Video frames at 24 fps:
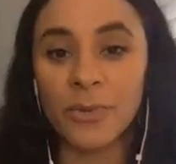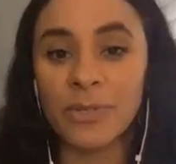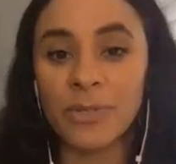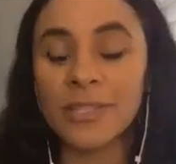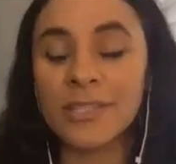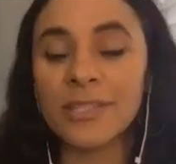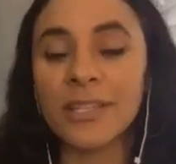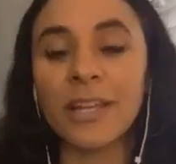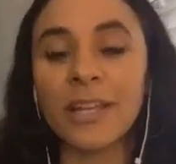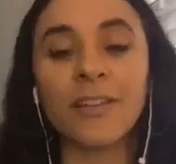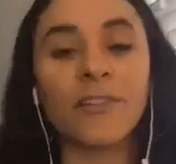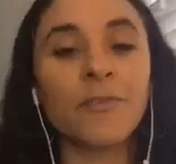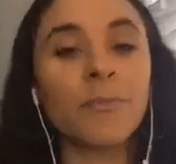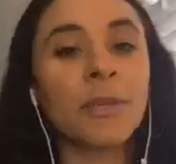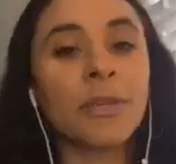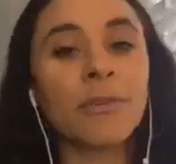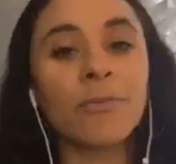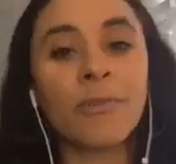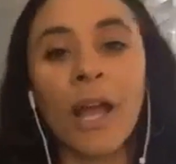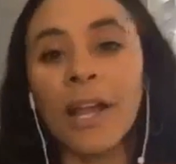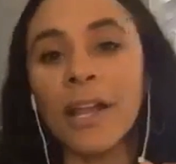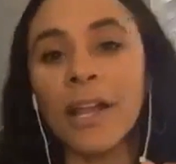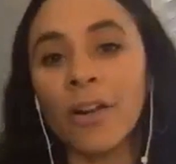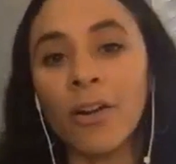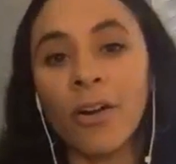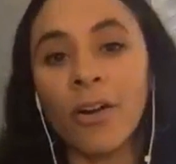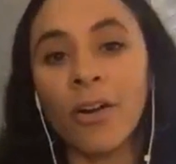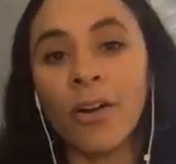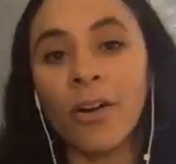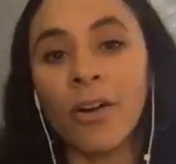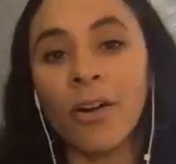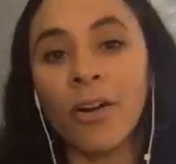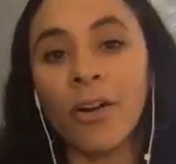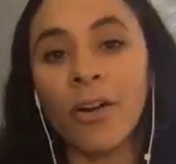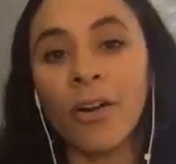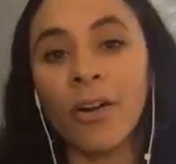So mm-hmm. instead of me writing
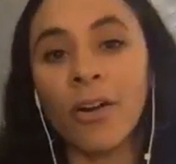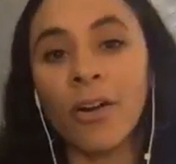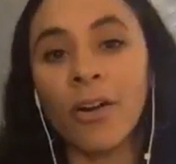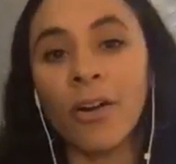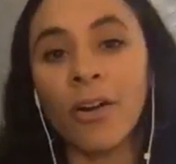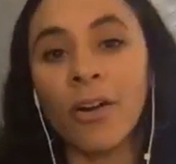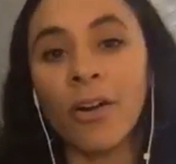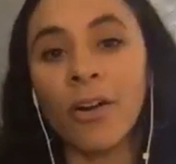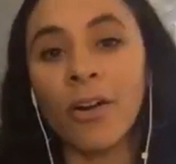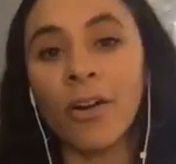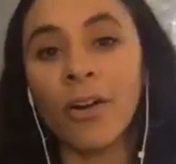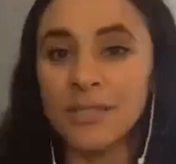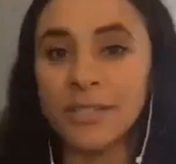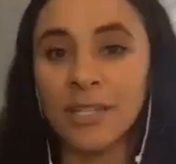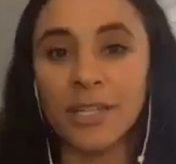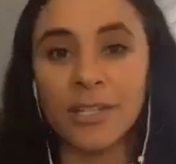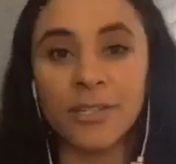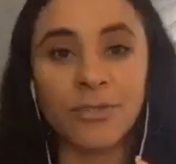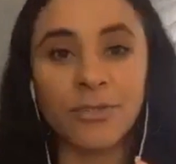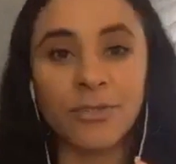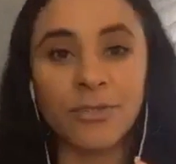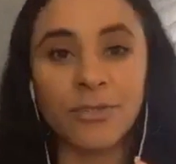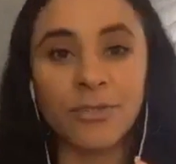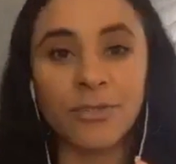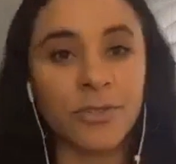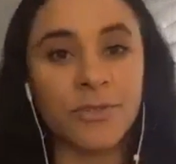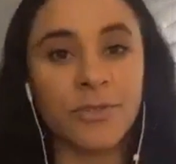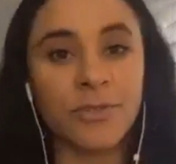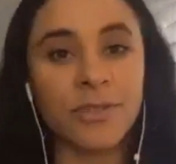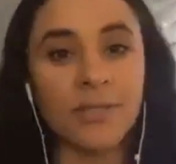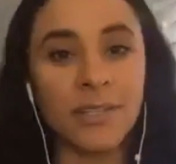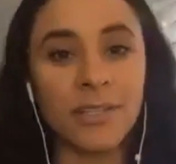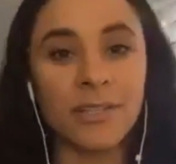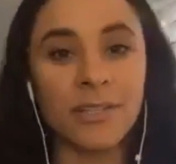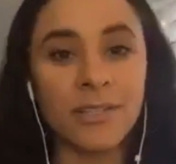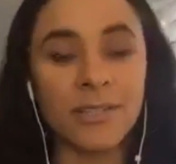all of these emails to introduce
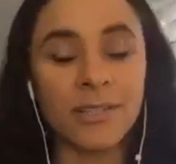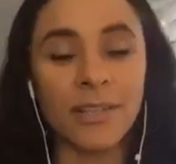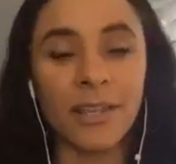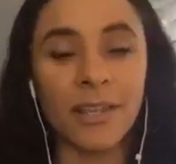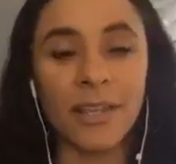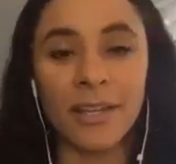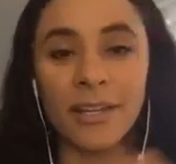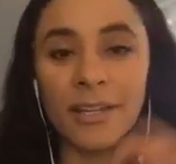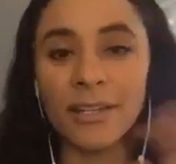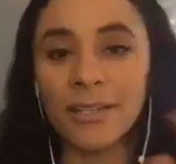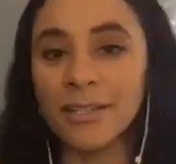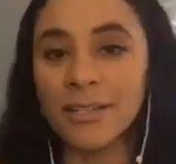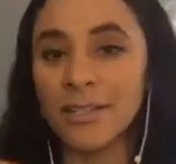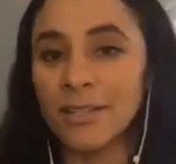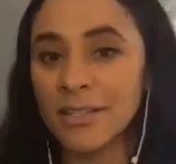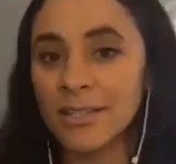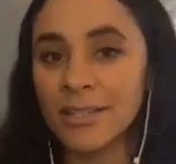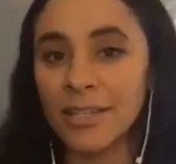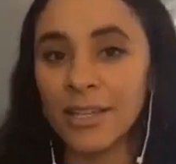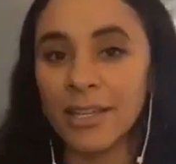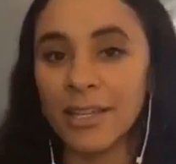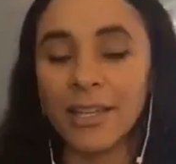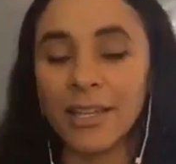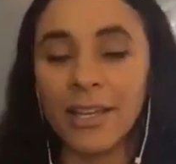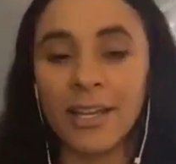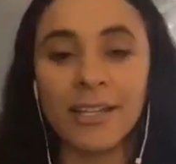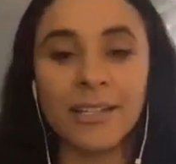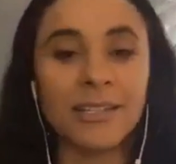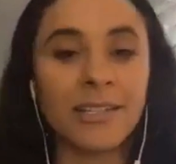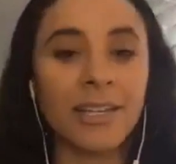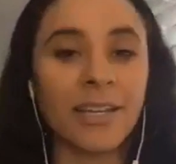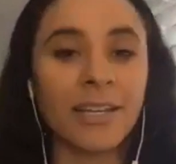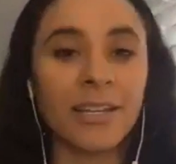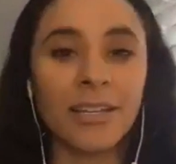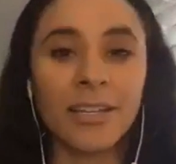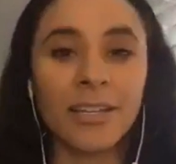this lady to this lady, I
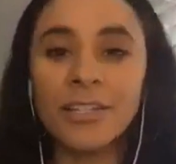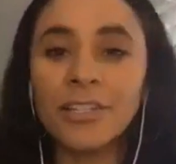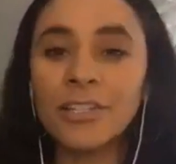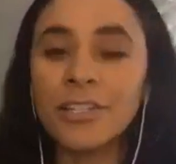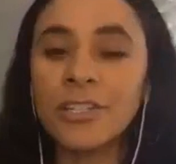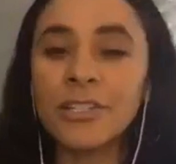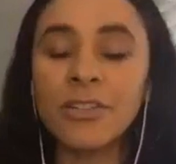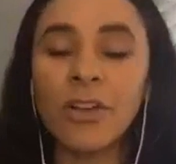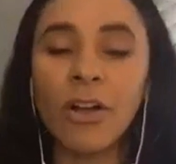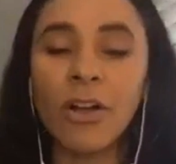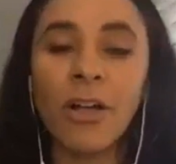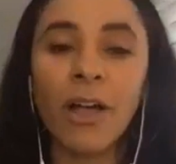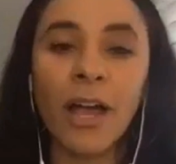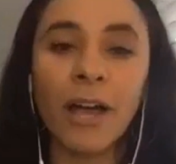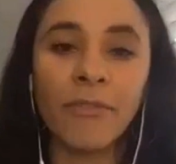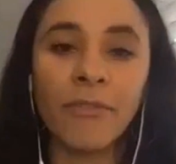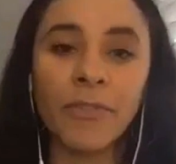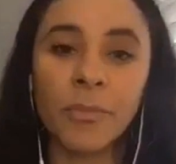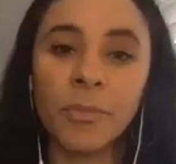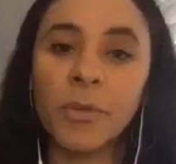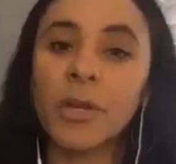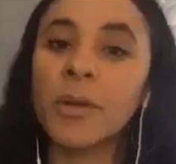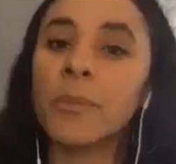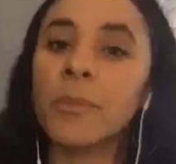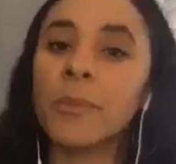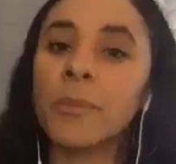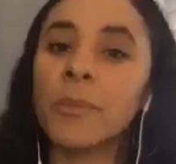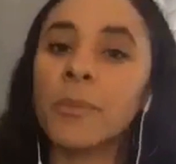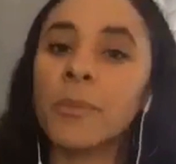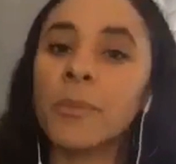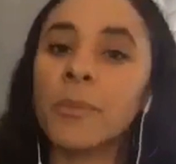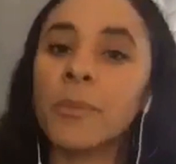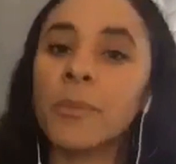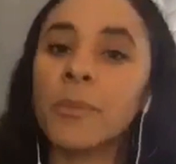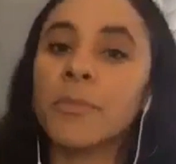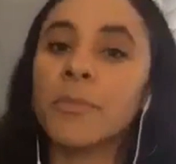decided let's just all have them come to
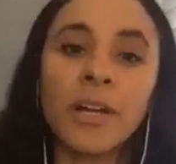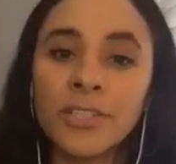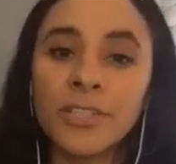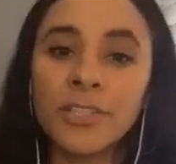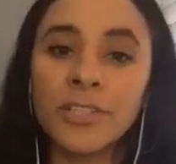a lunch.